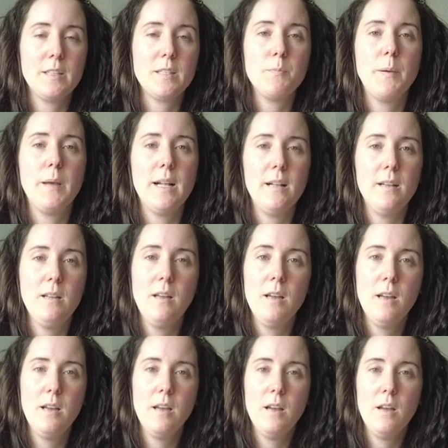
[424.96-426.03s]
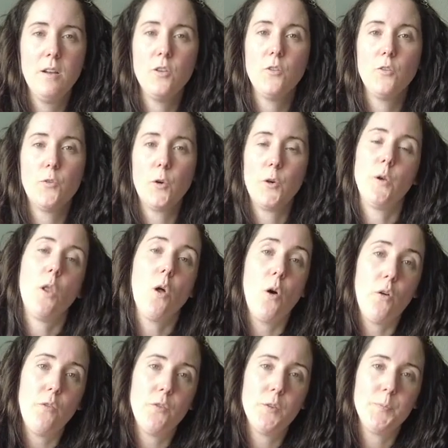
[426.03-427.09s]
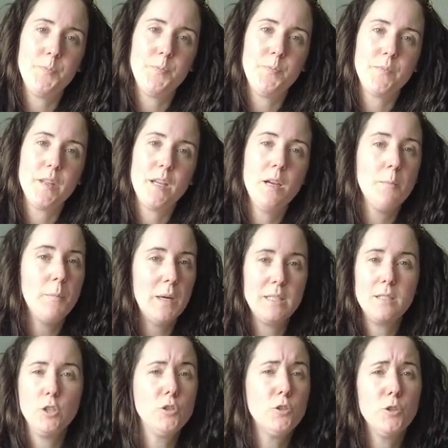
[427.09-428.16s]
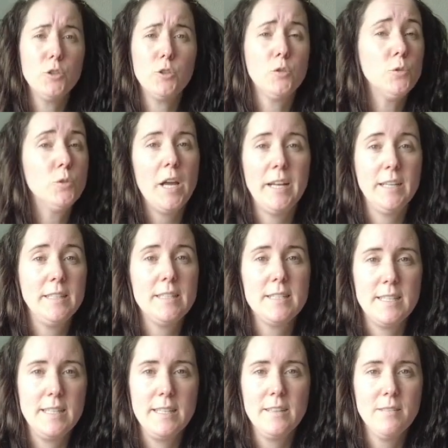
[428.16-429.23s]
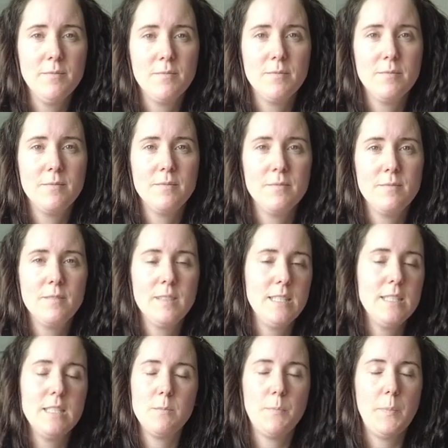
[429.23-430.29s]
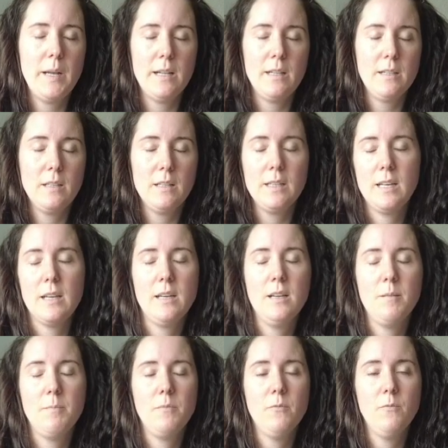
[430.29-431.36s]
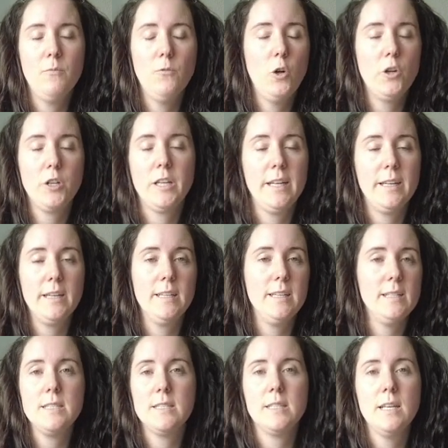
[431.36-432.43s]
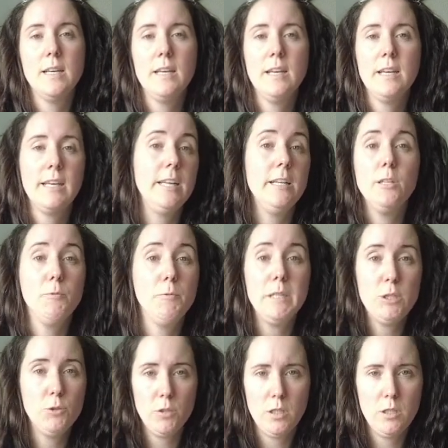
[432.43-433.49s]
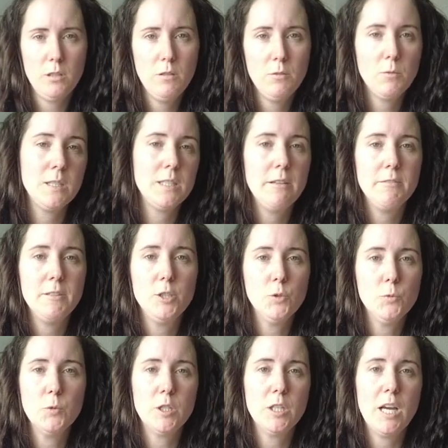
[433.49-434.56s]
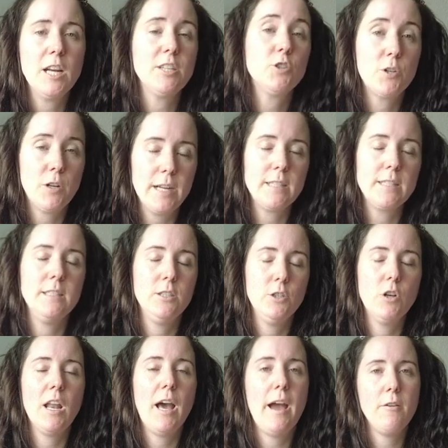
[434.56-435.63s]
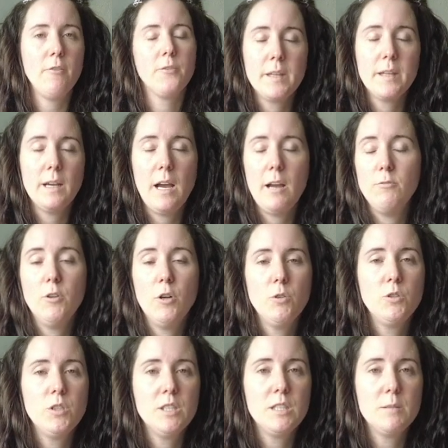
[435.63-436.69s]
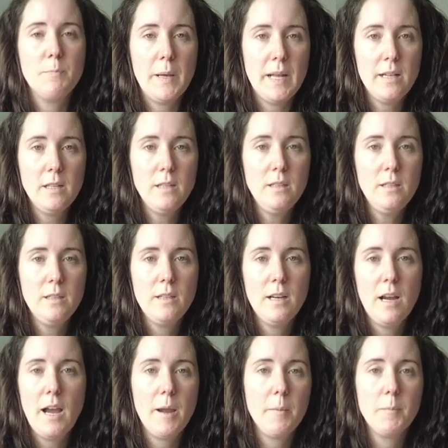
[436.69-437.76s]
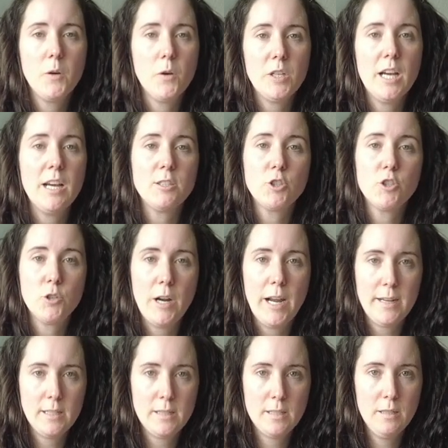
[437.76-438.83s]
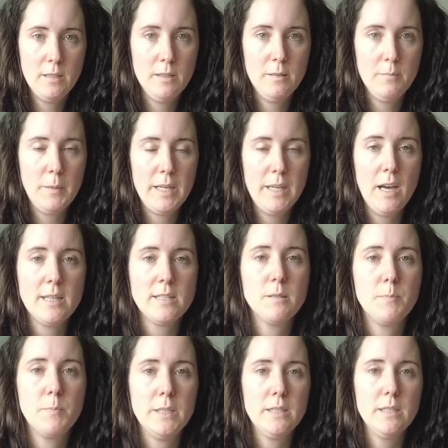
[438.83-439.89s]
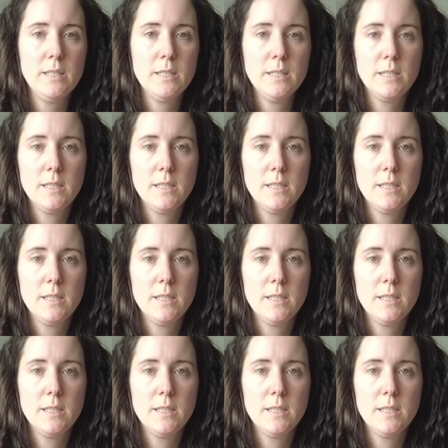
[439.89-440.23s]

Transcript: spell for love. But you could do anything. This spell working is individual, whatever you want to attract in your life. I wrote the spell, I'm gonna attract my husband,